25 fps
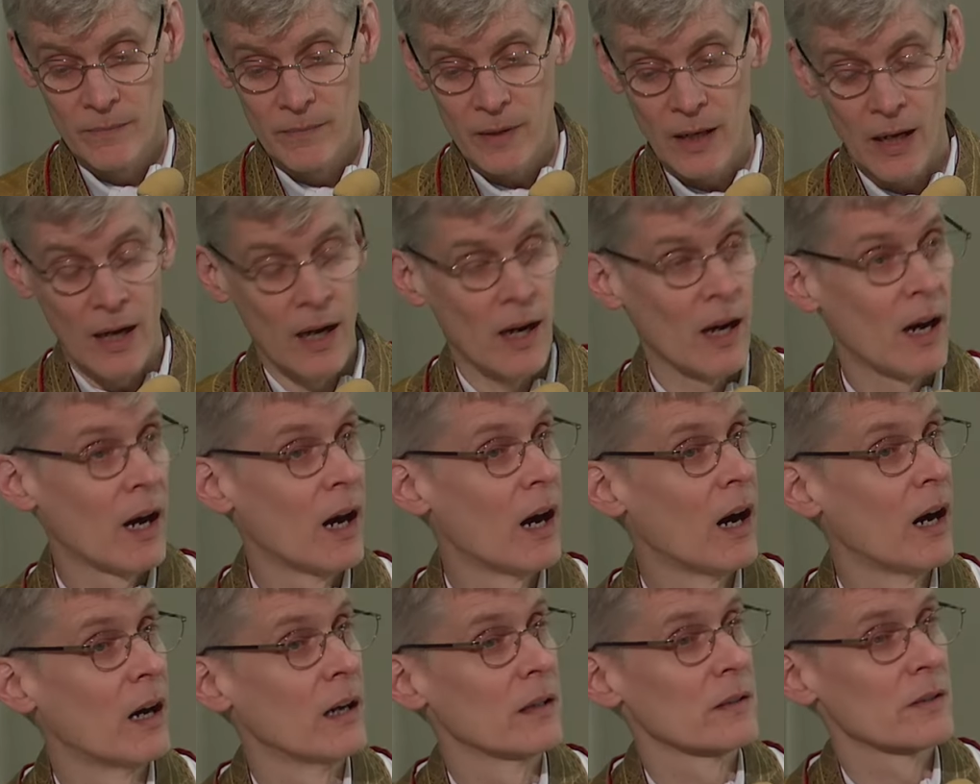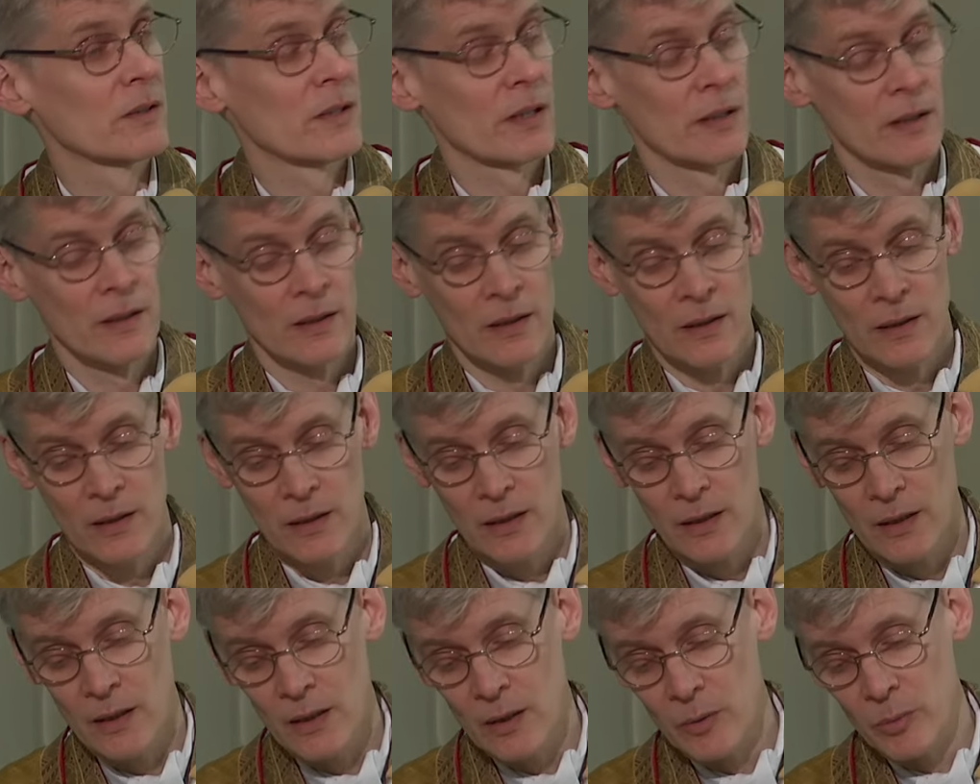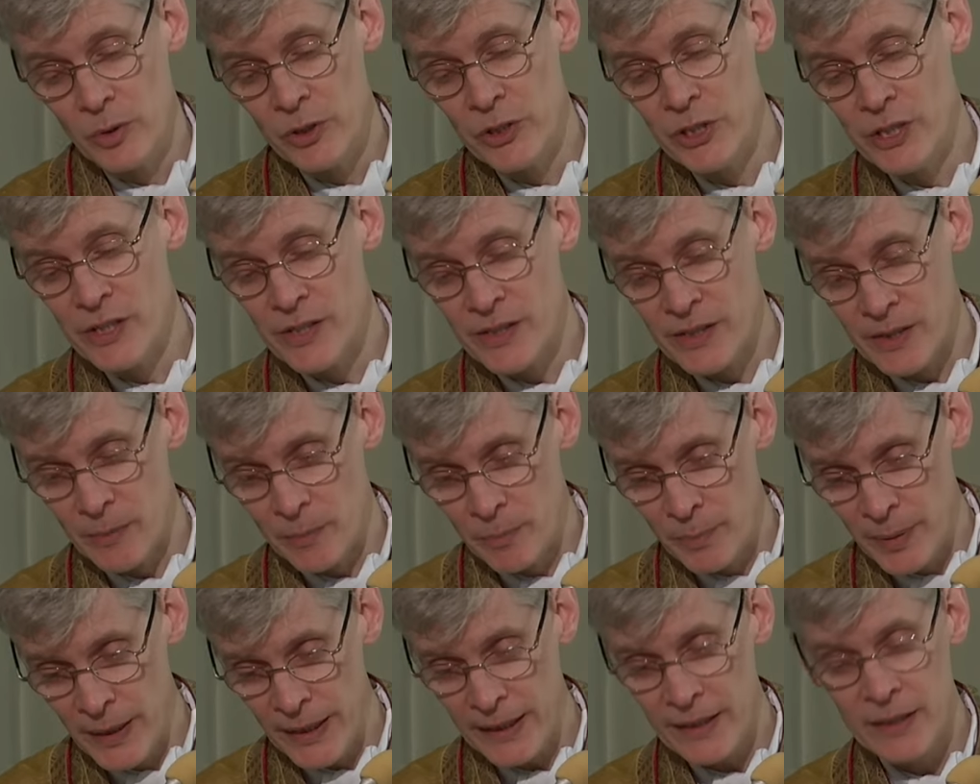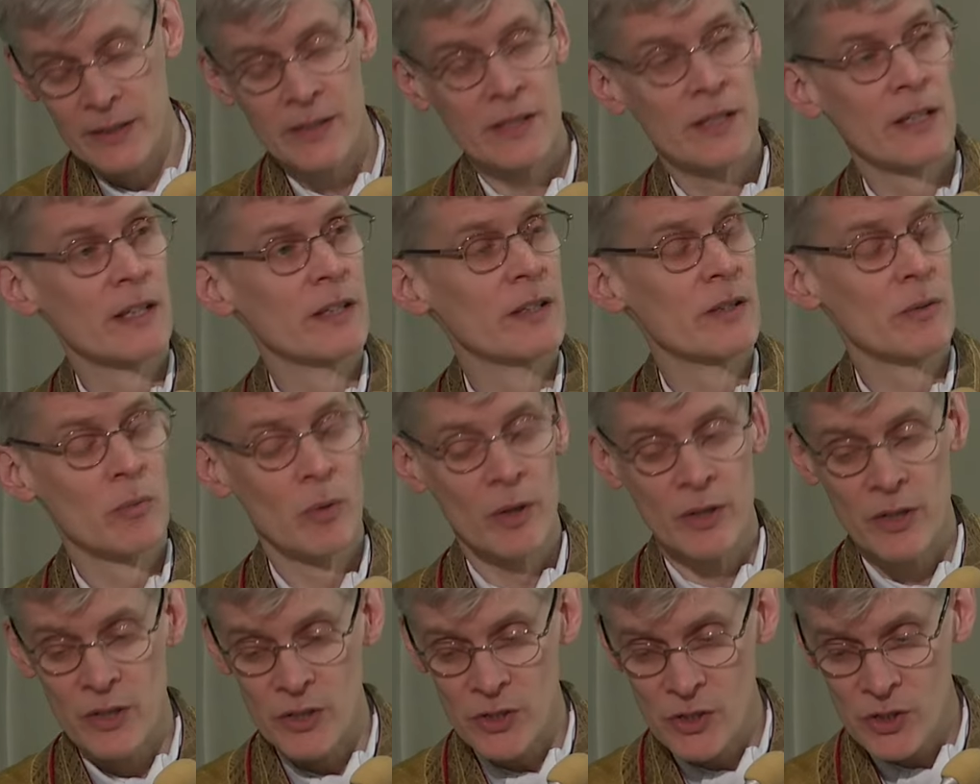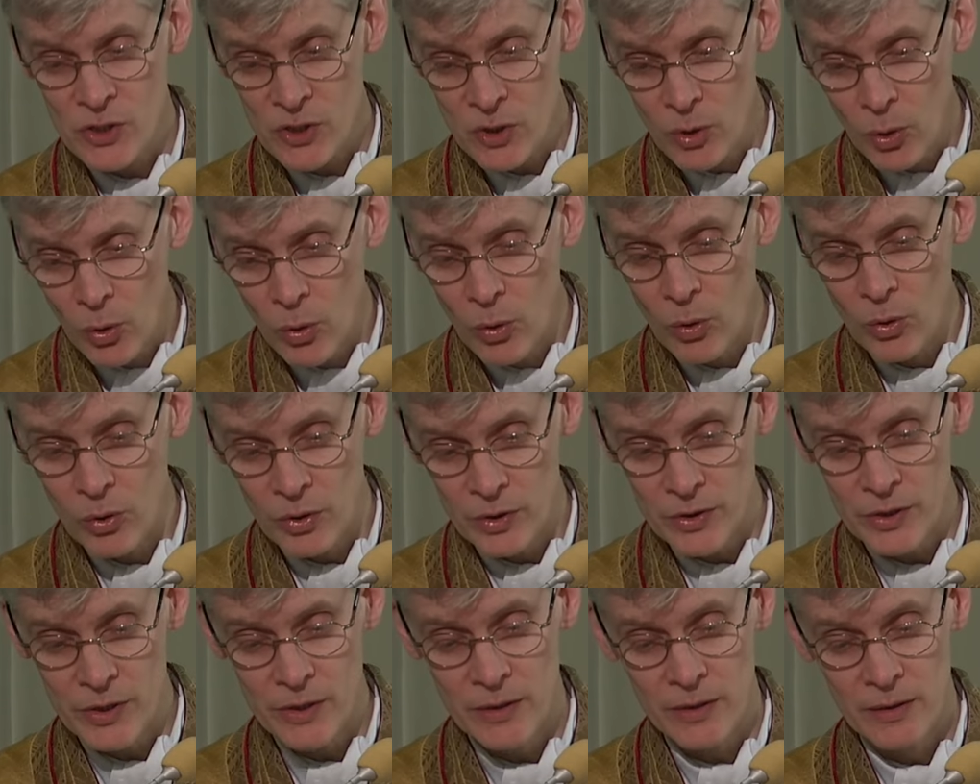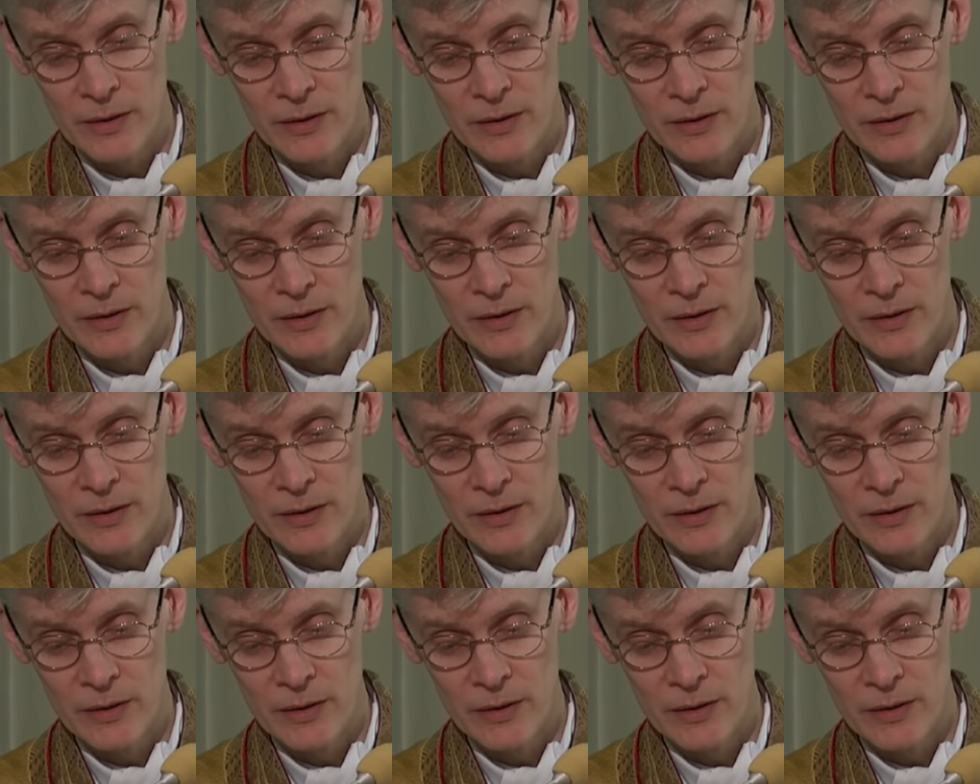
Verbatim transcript: a heart which is depicted with a sword,